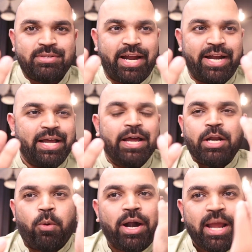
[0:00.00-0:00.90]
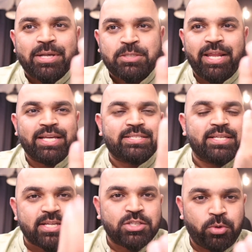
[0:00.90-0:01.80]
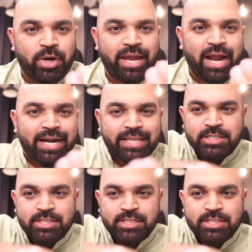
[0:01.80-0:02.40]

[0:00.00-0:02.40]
right? Now what I'm explaining is this is UI and this